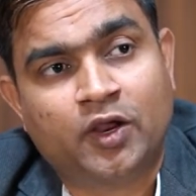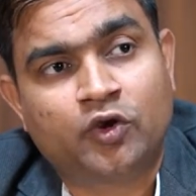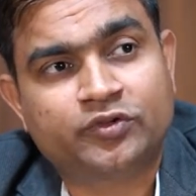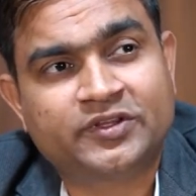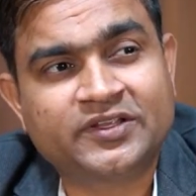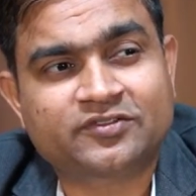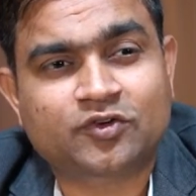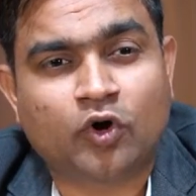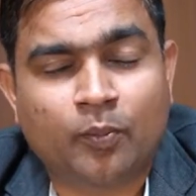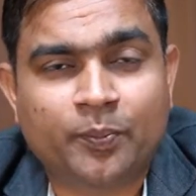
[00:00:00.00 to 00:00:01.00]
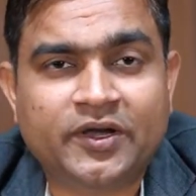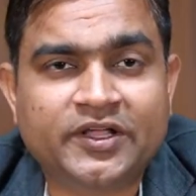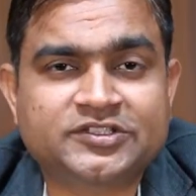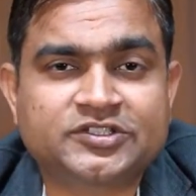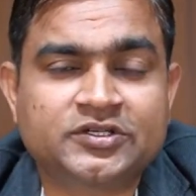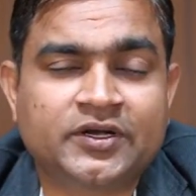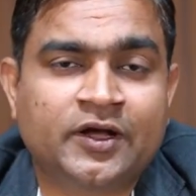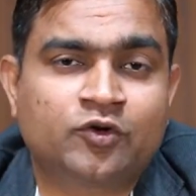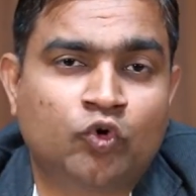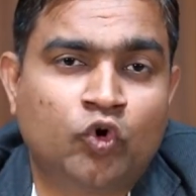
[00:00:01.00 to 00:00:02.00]
Now this competition
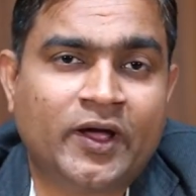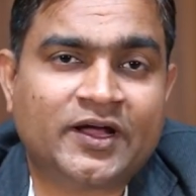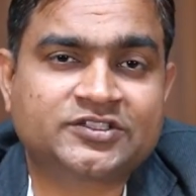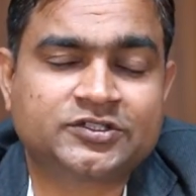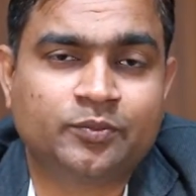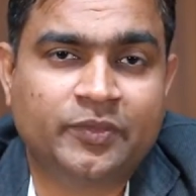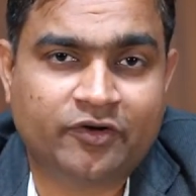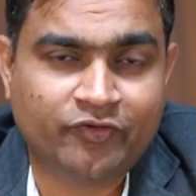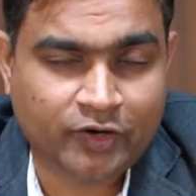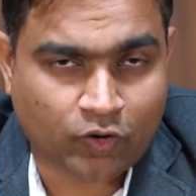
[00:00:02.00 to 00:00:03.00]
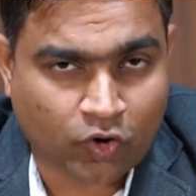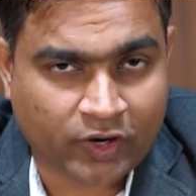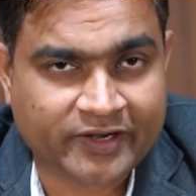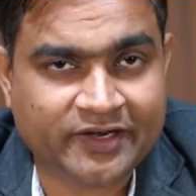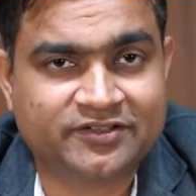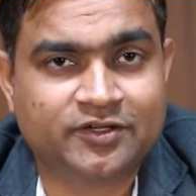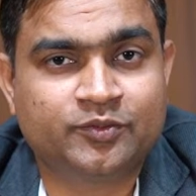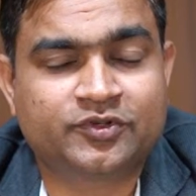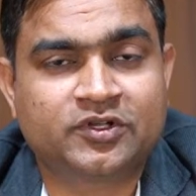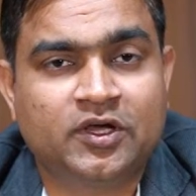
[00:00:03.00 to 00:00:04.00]
and coaction between
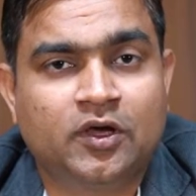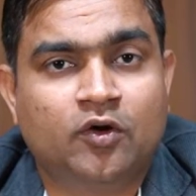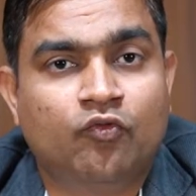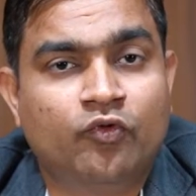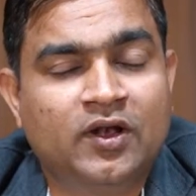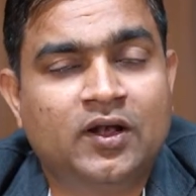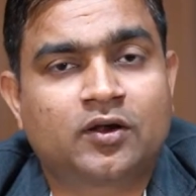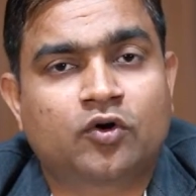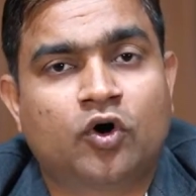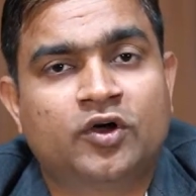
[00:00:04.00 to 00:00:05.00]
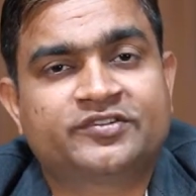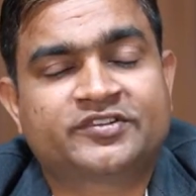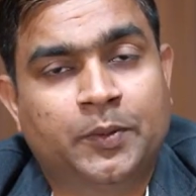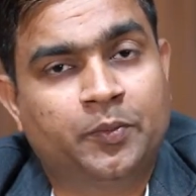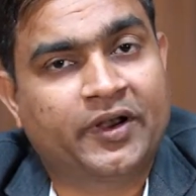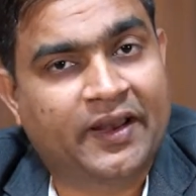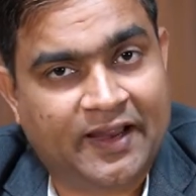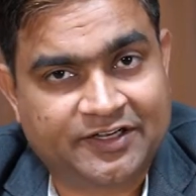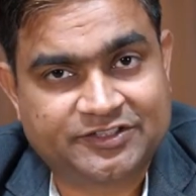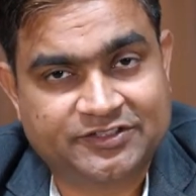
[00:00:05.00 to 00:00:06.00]
organisms will cause some
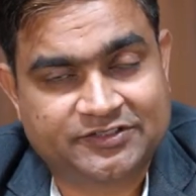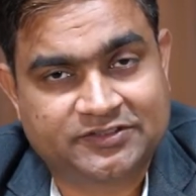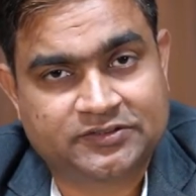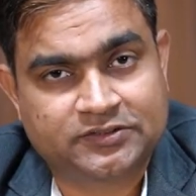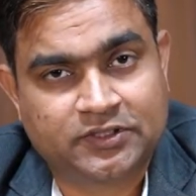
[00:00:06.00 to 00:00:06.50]
reactions,